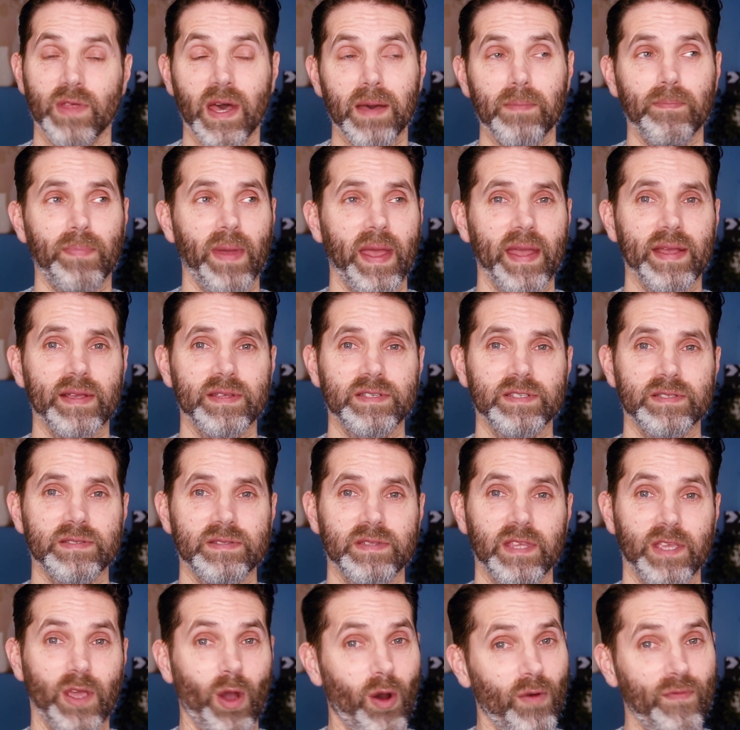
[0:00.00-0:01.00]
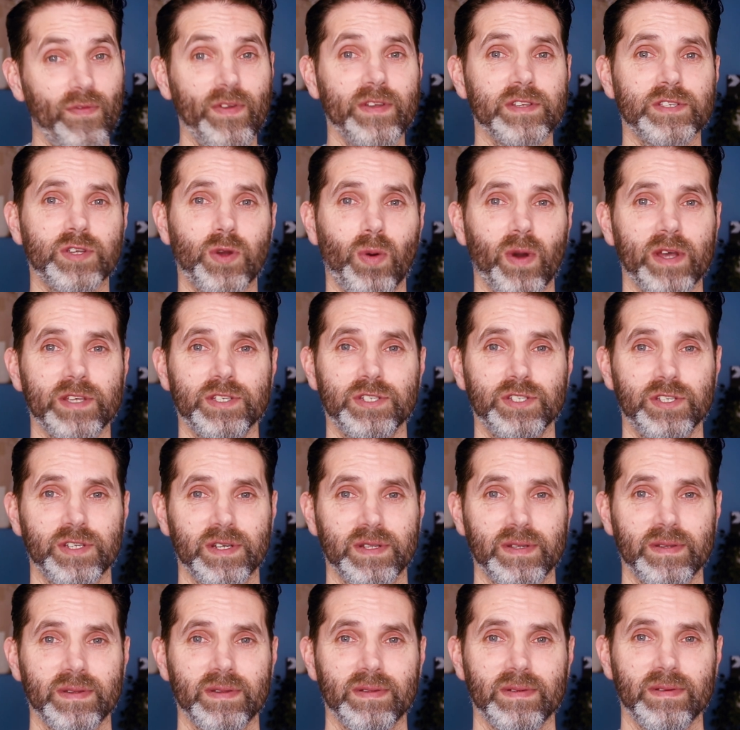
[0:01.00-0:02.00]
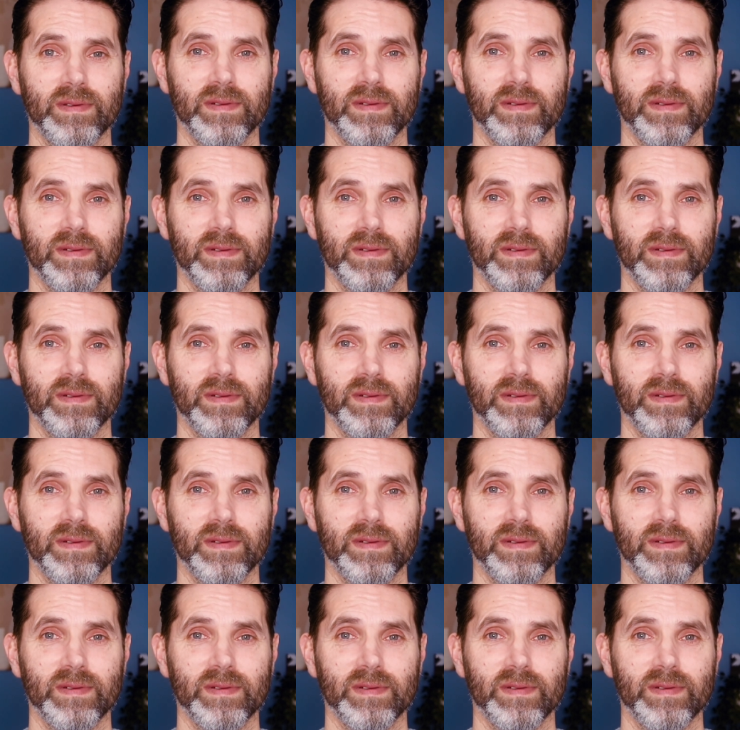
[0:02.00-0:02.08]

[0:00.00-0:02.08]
that begs the obvious question.